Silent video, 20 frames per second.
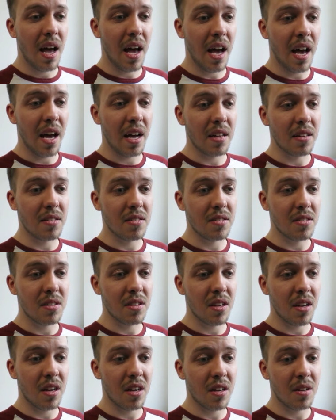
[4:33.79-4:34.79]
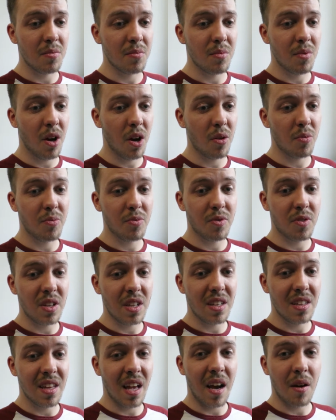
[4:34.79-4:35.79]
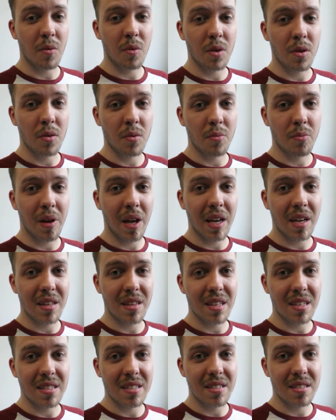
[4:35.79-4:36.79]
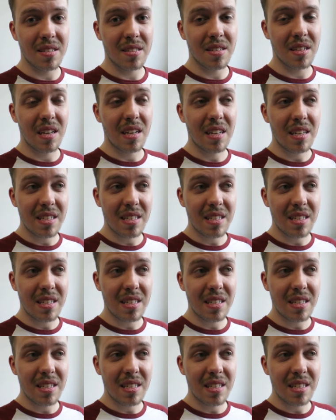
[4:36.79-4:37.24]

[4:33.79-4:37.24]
and hopefully that will make this